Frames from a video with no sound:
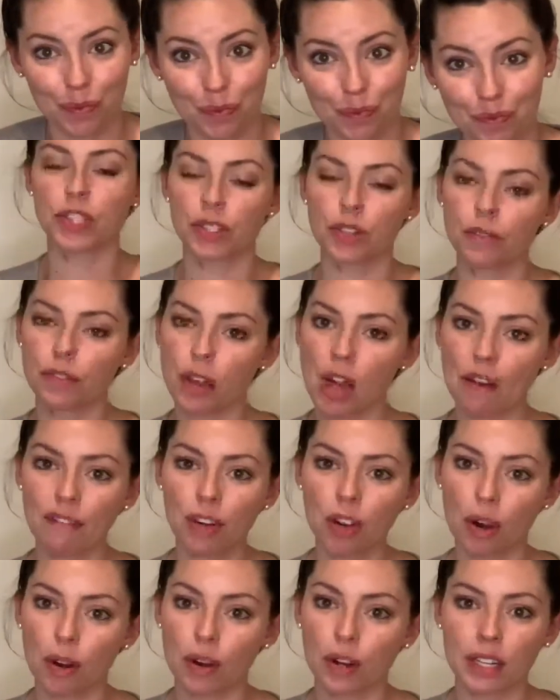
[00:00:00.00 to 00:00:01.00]
So if you haven't
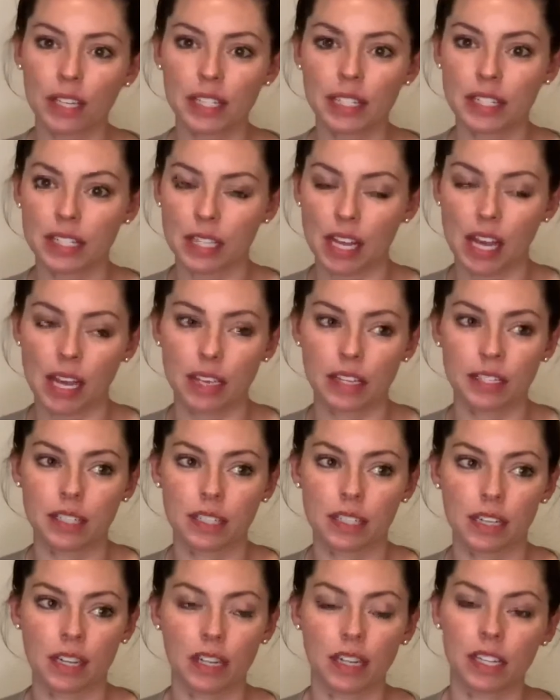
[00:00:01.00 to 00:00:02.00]
already set
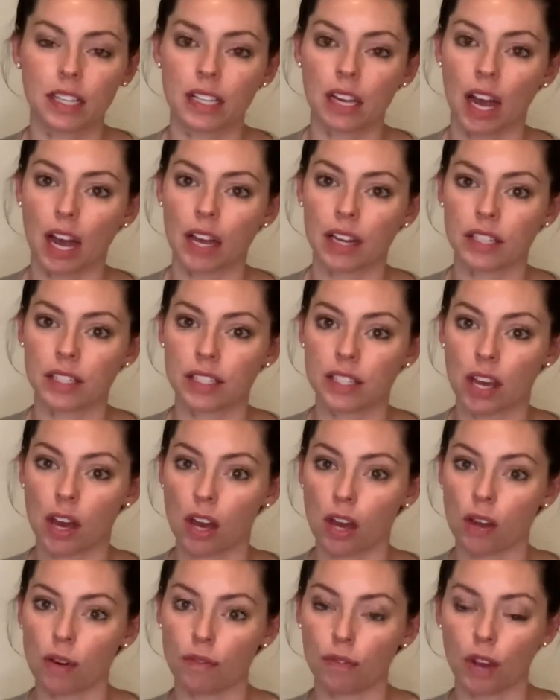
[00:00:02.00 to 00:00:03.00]
any kind
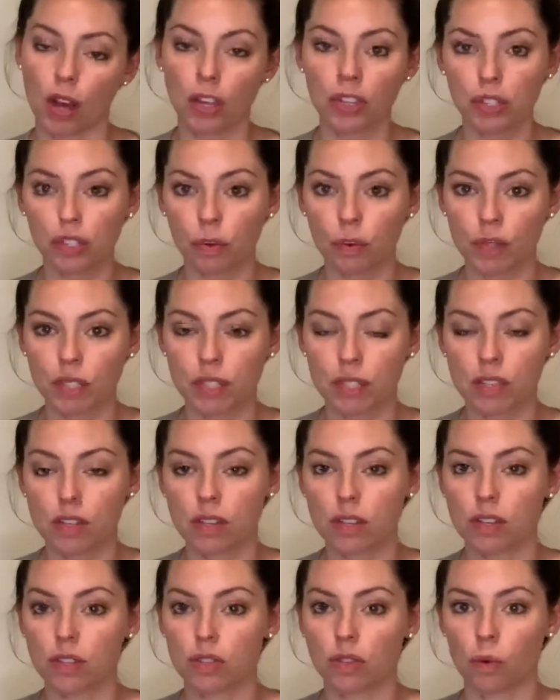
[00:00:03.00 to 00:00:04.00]
of
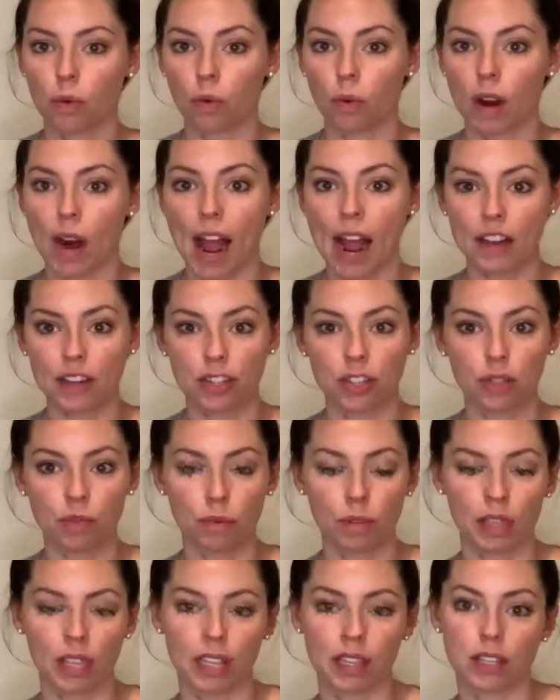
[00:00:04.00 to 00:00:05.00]
consequences or actions
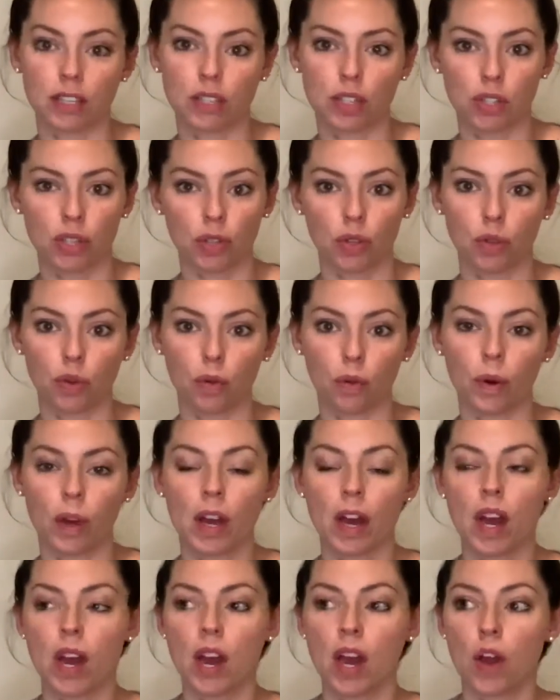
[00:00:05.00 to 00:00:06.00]
related to
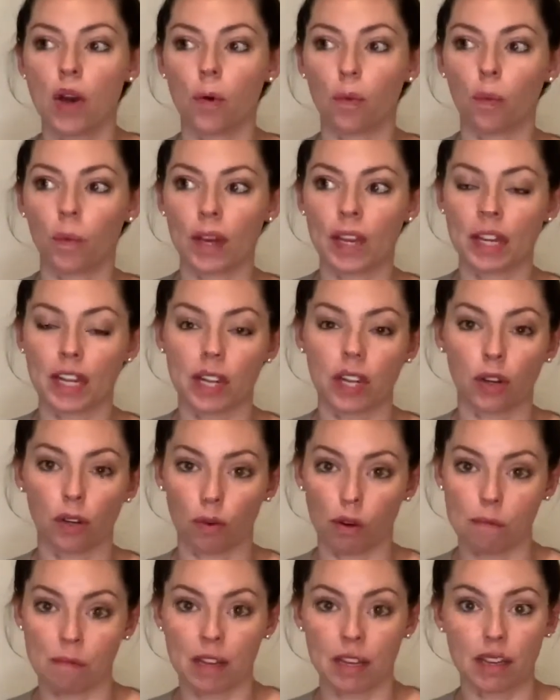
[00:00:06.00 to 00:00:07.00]
when an
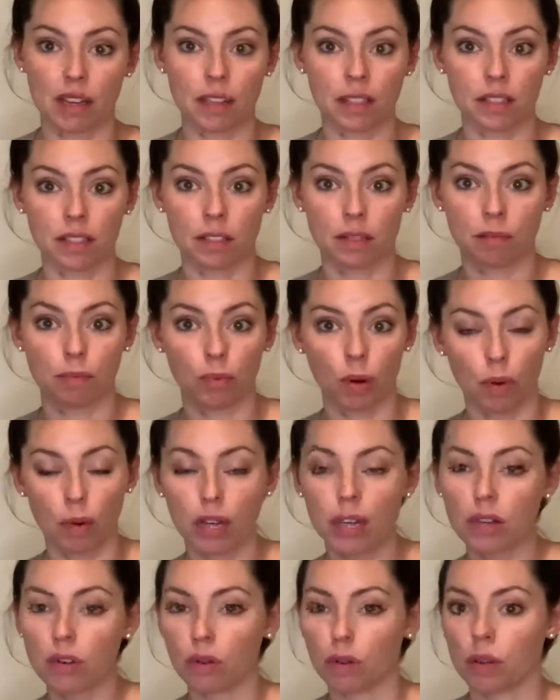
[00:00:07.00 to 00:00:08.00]
agreement is broken
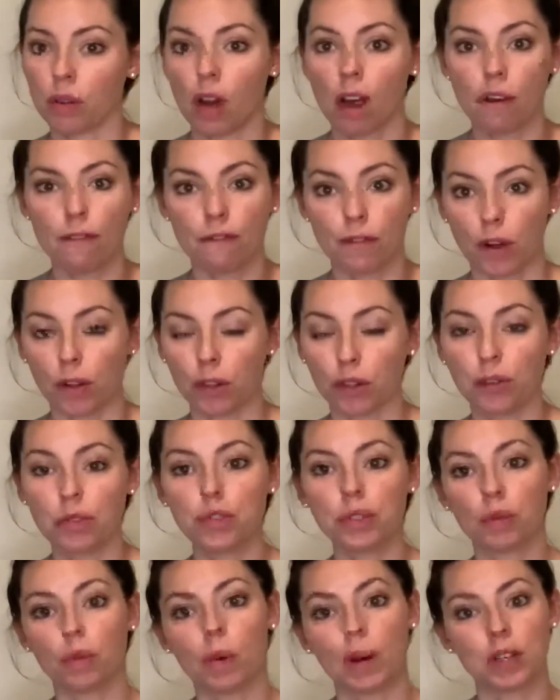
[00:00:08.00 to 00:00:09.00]
or not followed, you'll
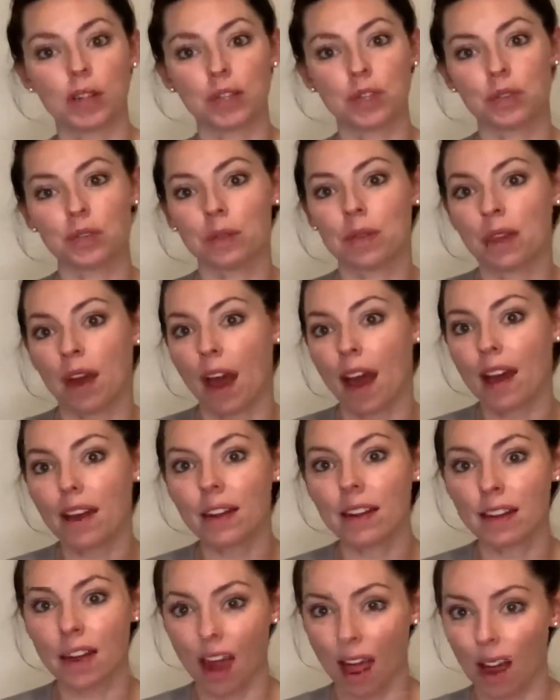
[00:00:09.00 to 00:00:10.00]
want to do that
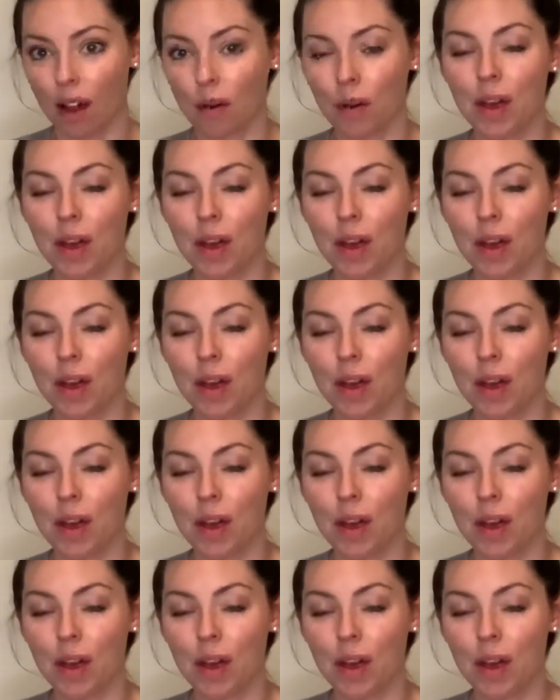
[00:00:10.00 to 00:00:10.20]
now.